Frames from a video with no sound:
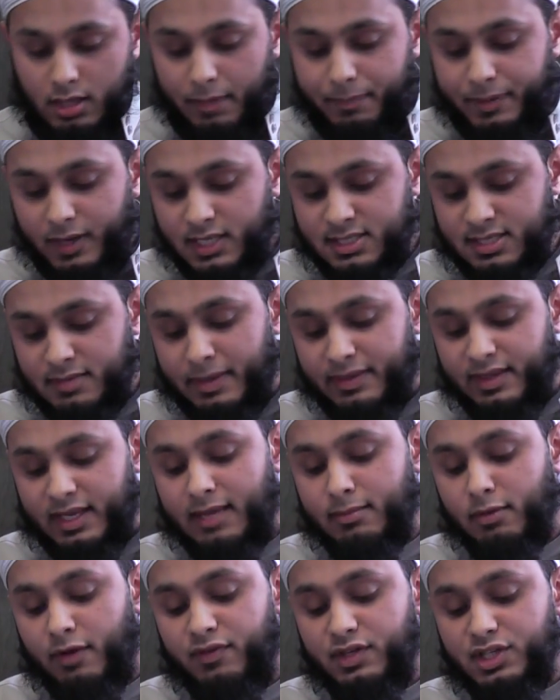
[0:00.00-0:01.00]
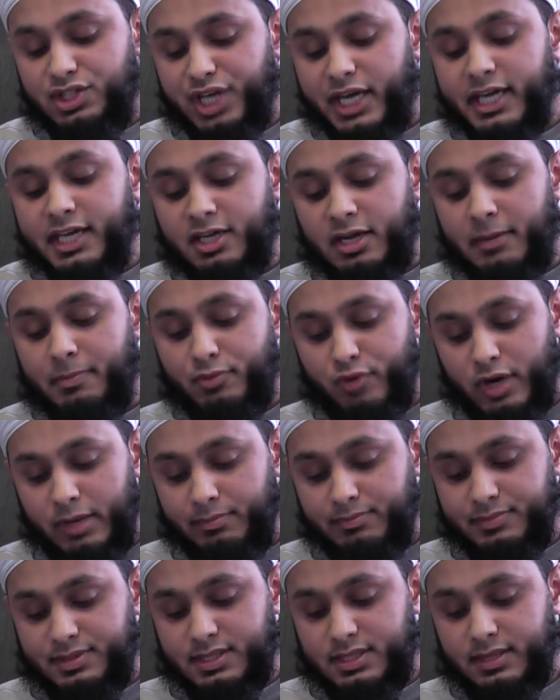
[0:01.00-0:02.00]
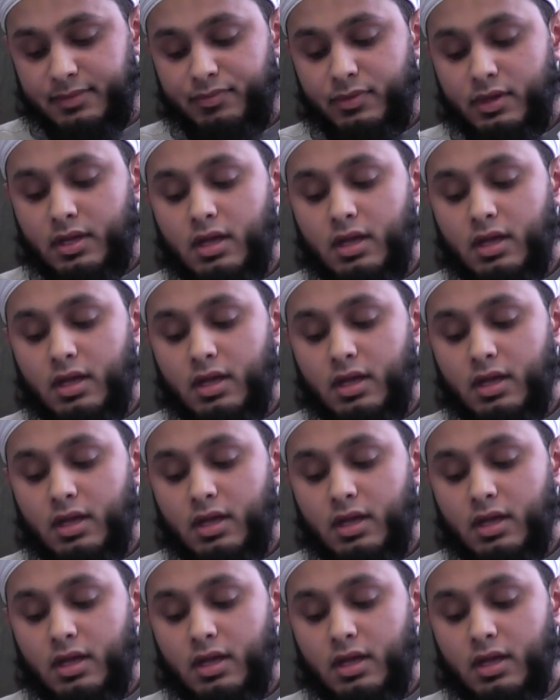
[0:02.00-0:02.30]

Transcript: a person by the name of Jacob Grims,